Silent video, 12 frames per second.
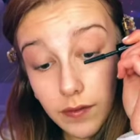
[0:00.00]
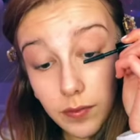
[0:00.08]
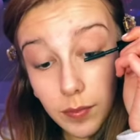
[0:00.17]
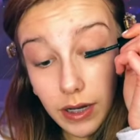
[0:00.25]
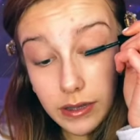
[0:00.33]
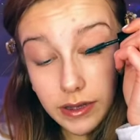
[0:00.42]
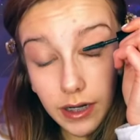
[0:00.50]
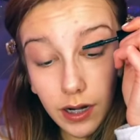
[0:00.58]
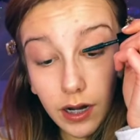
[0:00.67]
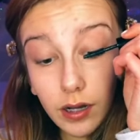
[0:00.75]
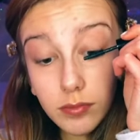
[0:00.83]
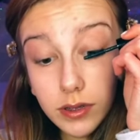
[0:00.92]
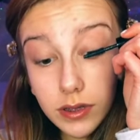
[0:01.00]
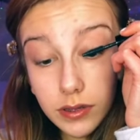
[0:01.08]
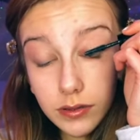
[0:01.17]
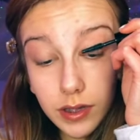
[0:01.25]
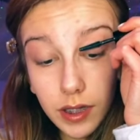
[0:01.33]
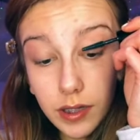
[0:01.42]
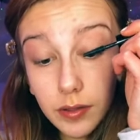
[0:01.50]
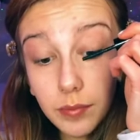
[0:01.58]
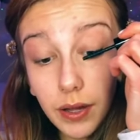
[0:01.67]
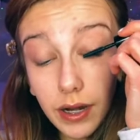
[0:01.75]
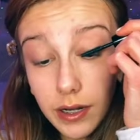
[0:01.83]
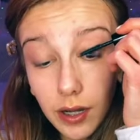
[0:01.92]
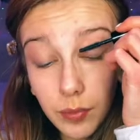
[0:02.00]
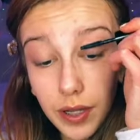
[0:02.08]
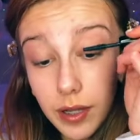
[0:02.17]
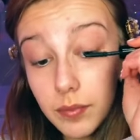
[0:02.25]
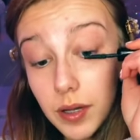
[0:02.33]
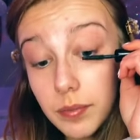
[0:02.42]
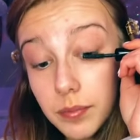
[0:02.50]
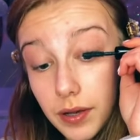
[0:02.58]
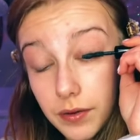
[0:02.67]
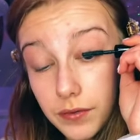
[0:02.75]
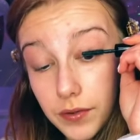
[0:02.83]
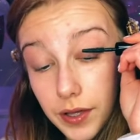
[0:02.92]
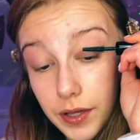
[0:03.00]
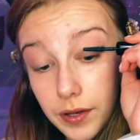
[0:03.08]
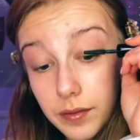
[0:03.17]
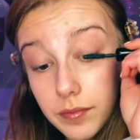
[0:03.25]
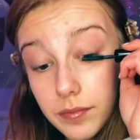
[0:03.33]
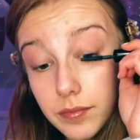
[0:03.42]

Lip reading: for mascara, I'm just using Bad Girl Bang by Benefit.